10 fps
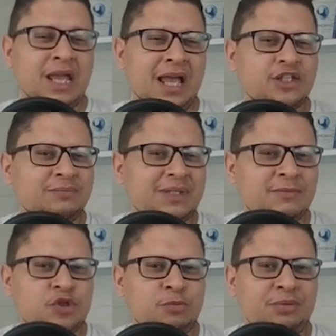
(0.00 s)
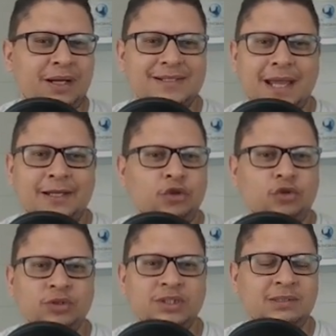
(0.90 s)
And sometimes the suppliers are not
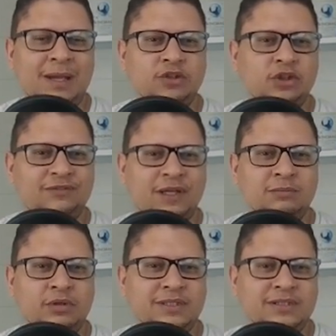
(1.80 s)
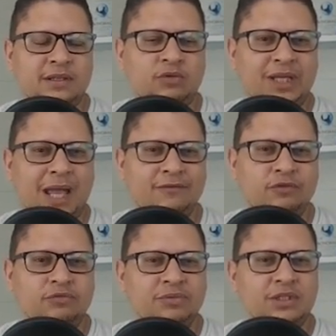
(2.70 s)
audited by notified bodies. They don't have
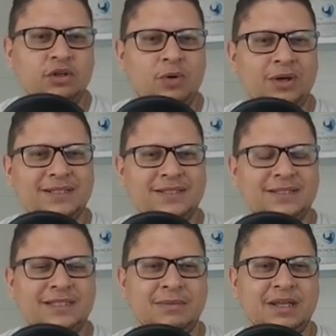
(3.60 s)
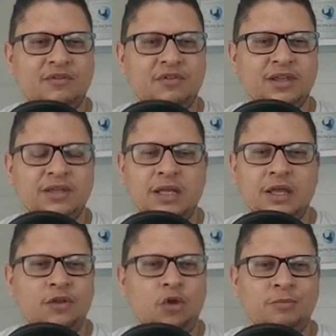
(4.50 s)
a quality system and everything.
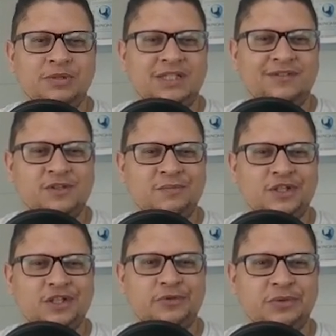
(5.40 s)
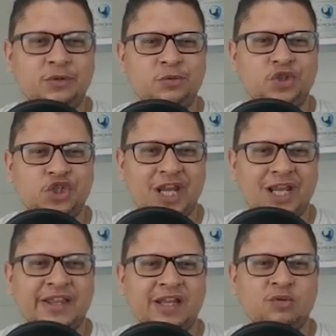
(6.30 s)
The objective, as you mentioned, is really to
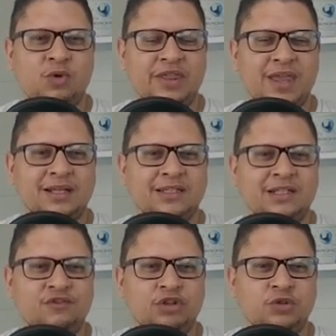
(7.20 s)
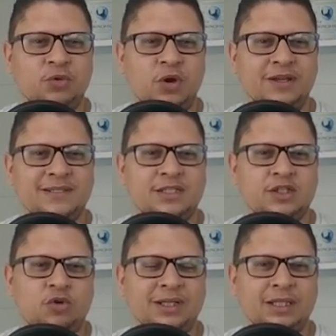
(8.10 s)
check that what they are delivering to us is
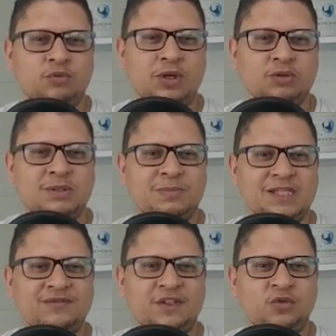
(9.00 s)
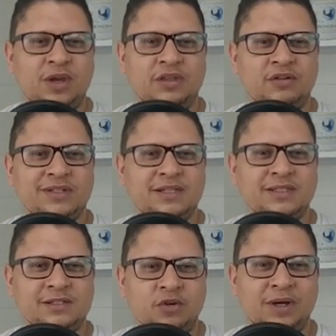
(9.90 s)
correct and what we specified together
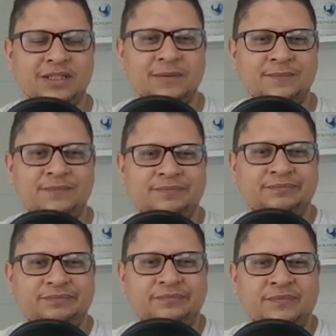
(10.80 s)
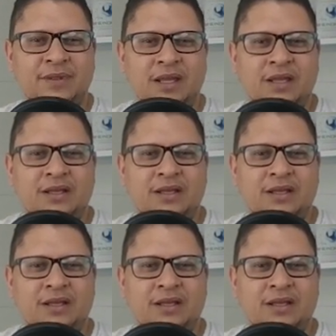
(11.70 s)
is correct. Yeah.